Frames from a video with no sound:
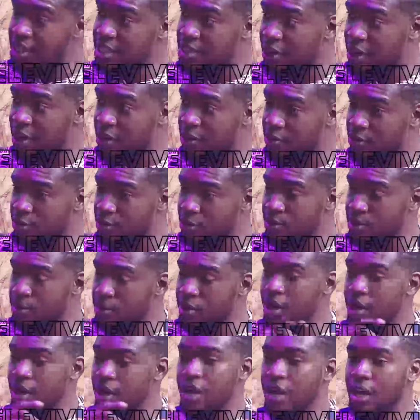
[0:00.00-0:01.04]
my view.
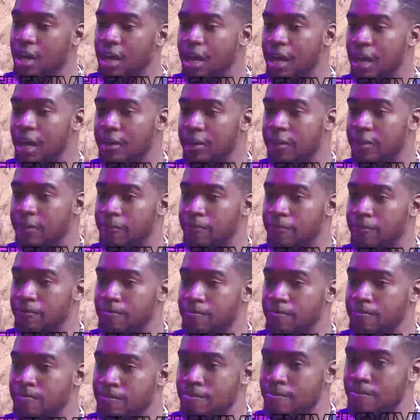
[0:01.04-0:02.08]
And
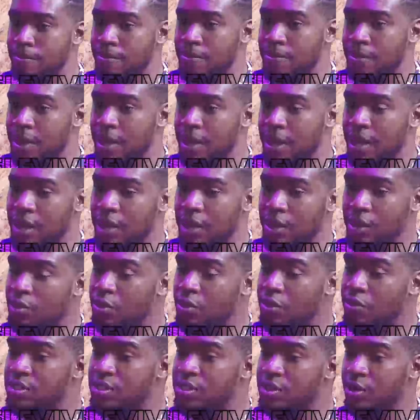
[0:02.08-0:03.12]
I don't know
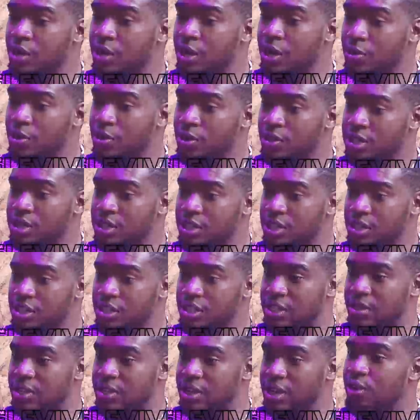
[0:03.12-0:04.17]
if it's a mother punishing a
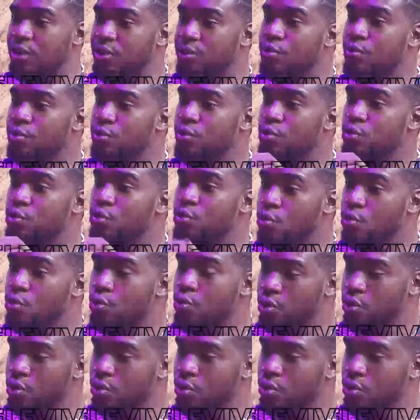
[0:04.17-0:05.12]
child. I don't know